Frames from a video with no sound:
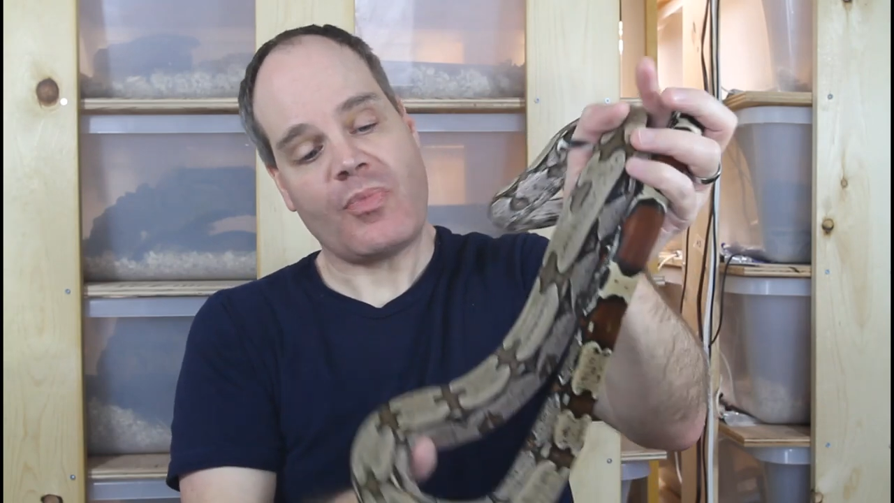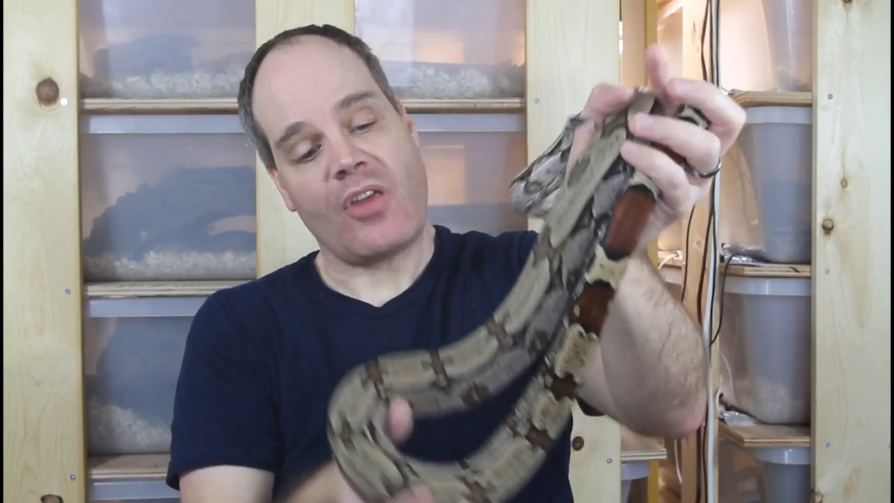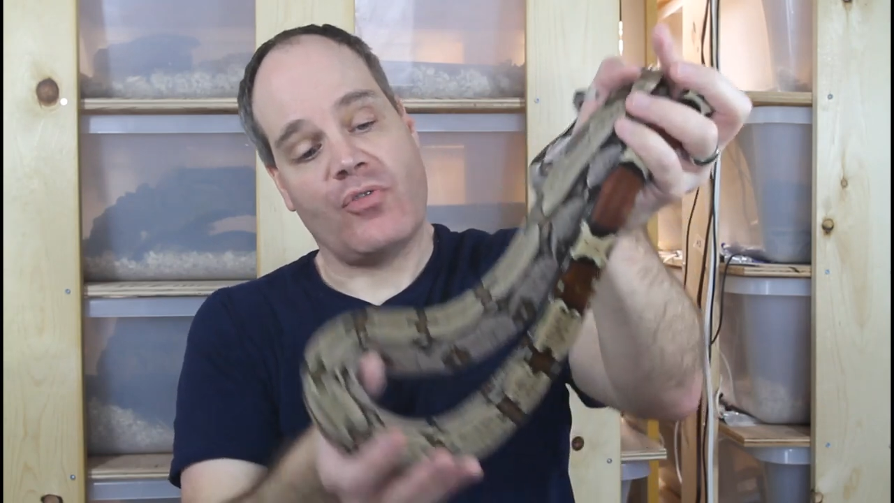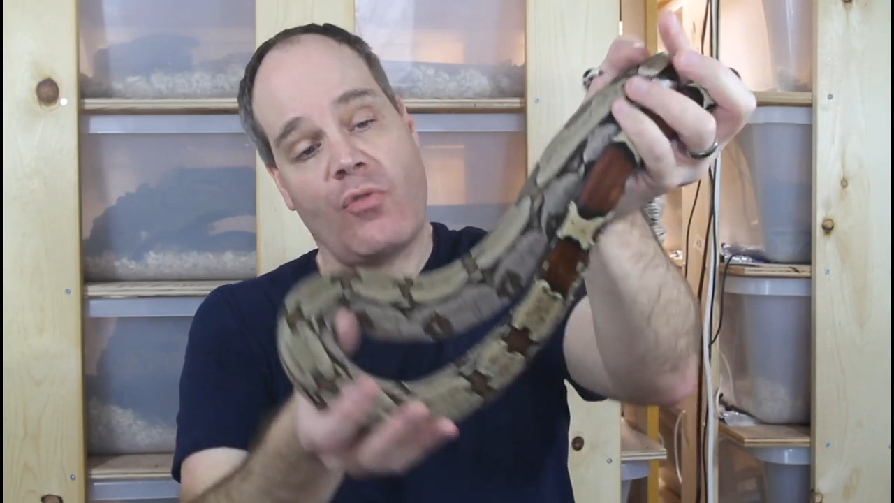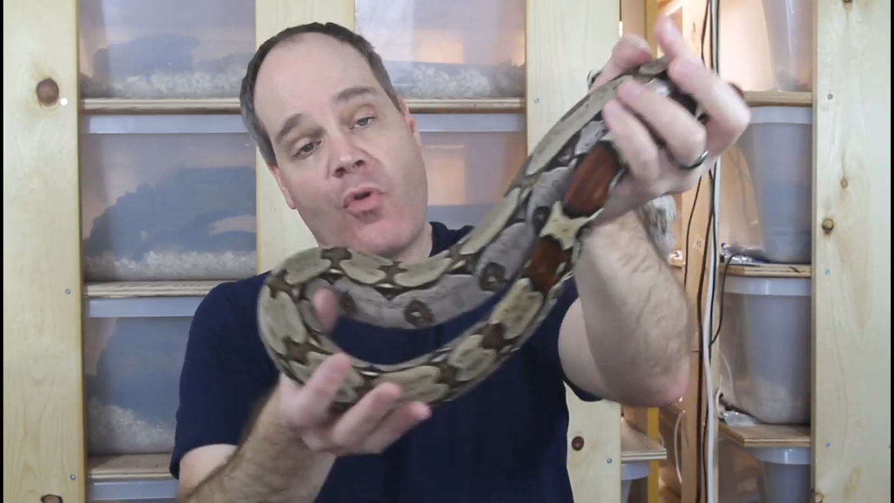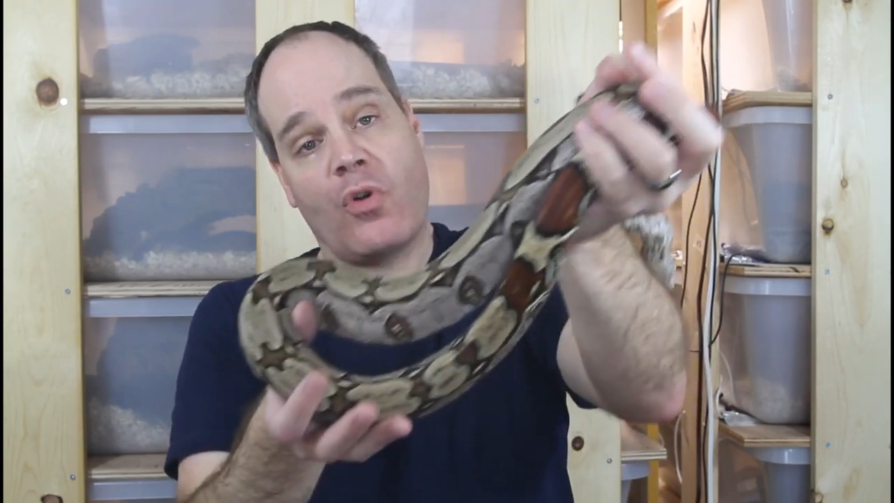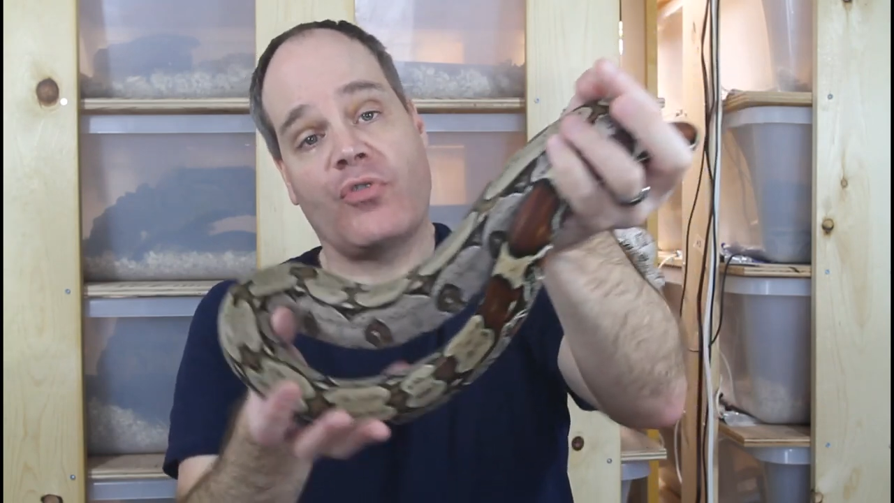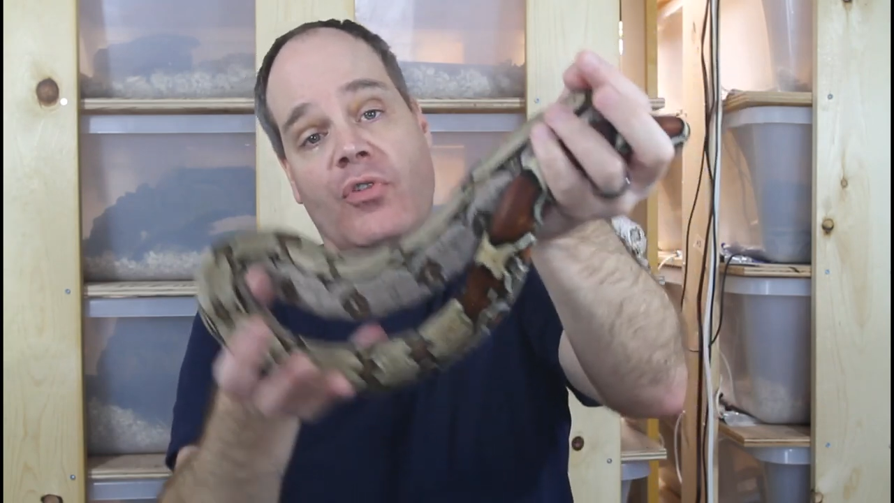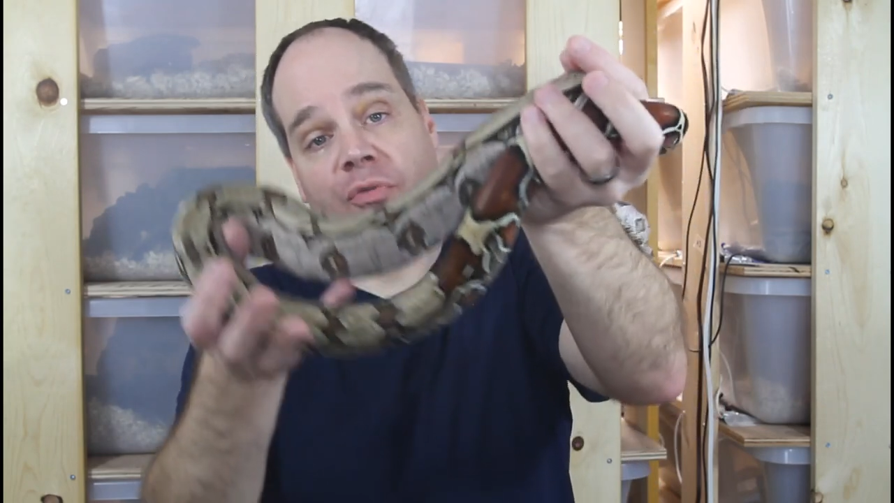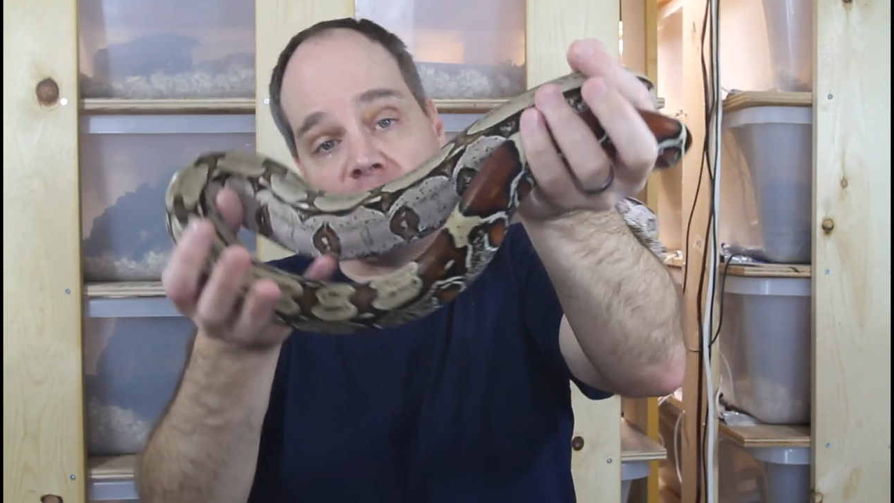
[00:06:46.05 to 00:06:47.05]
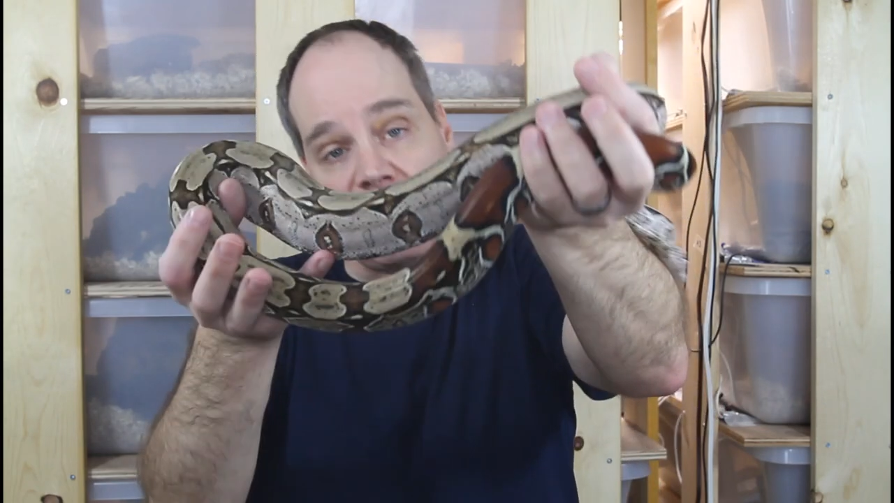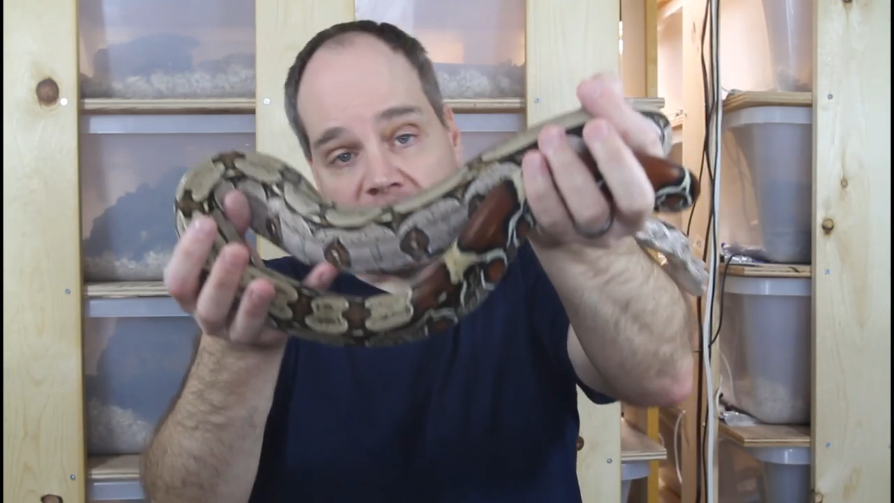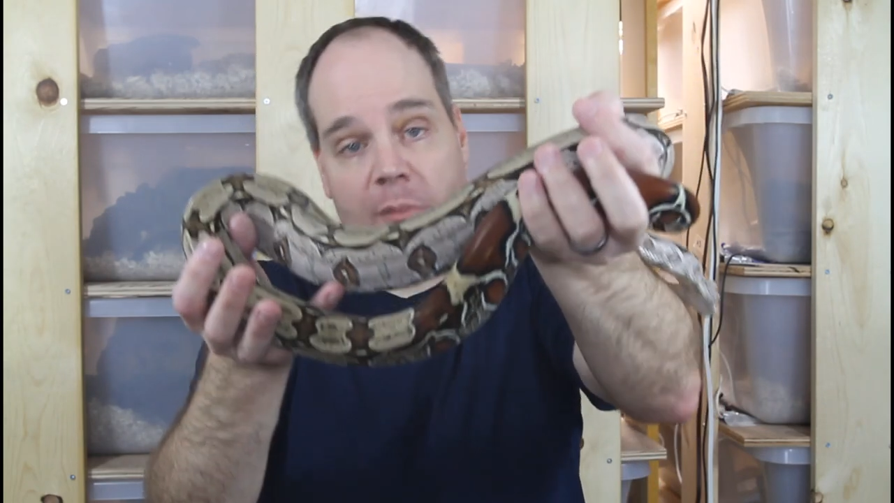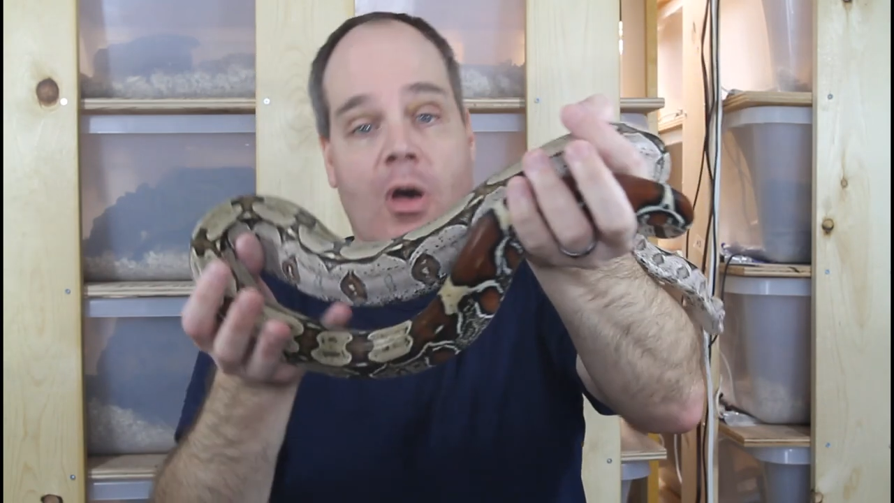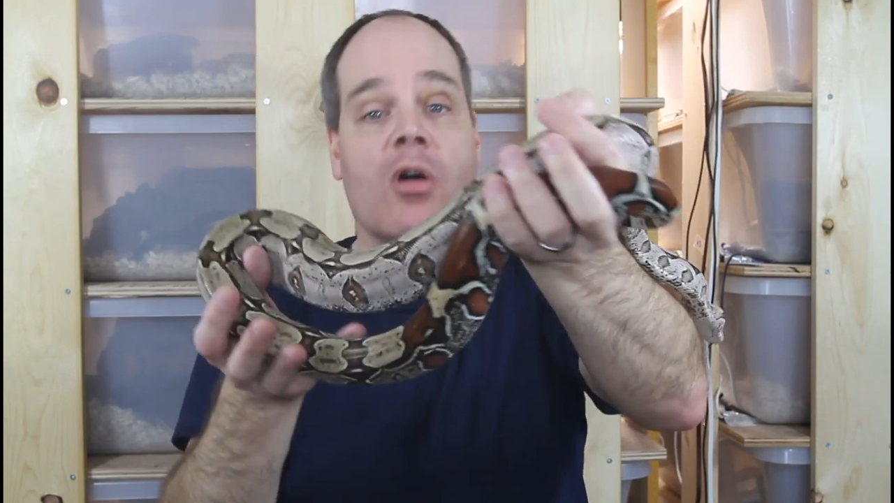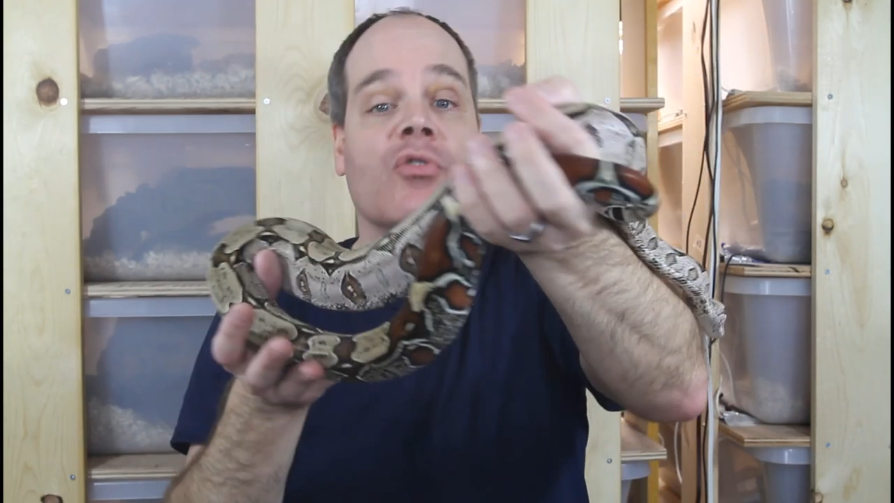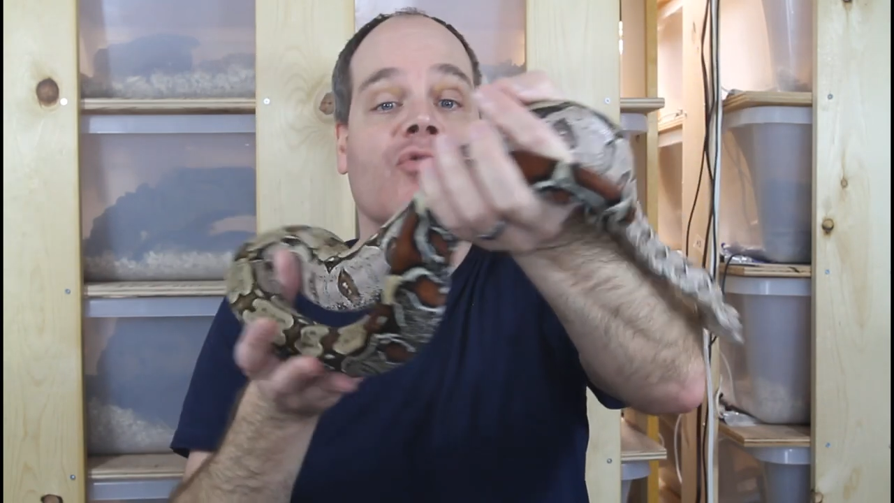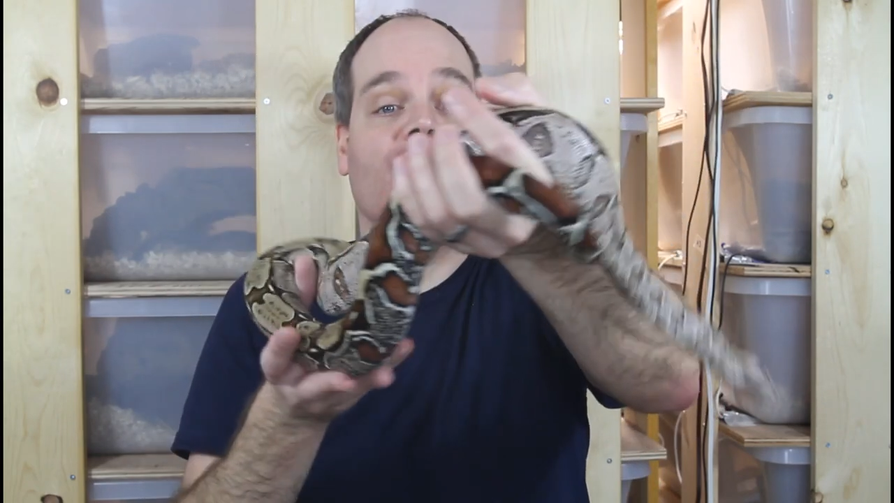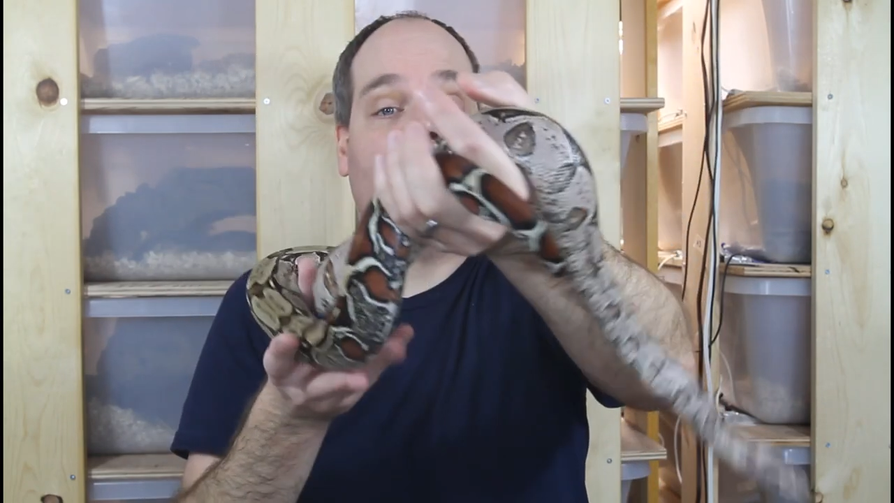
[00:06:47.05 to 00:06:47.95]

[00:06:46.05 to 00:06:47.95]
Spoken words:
So of course the females